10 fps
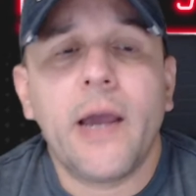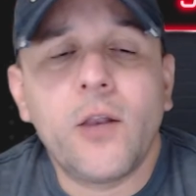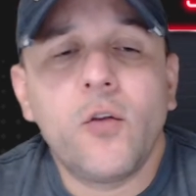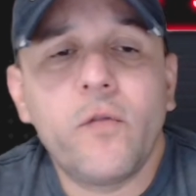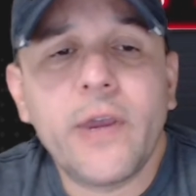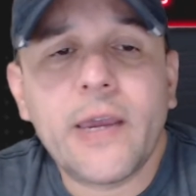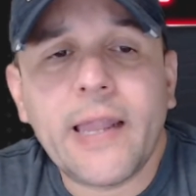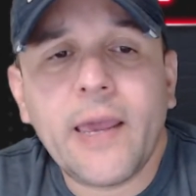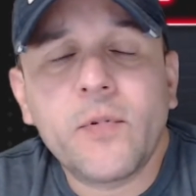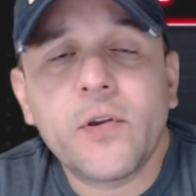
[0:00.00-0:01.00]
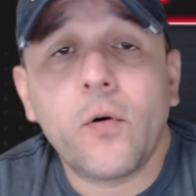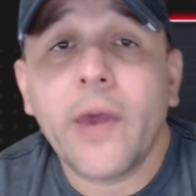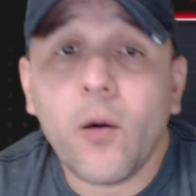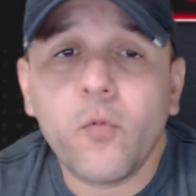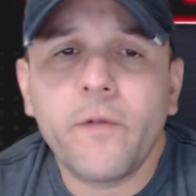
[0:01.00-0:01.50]
I do VA claims or
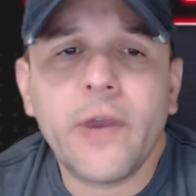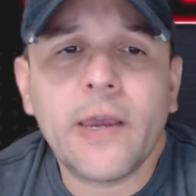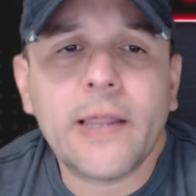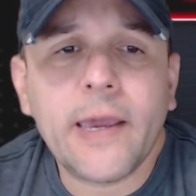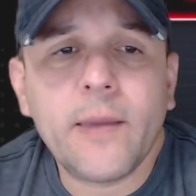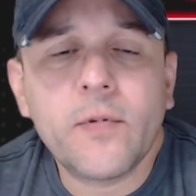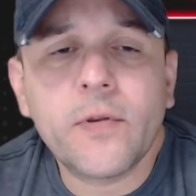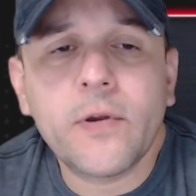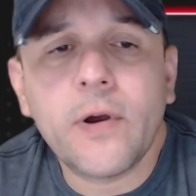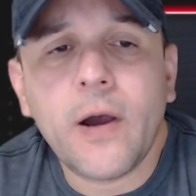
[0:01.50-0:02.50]
help with VA claims,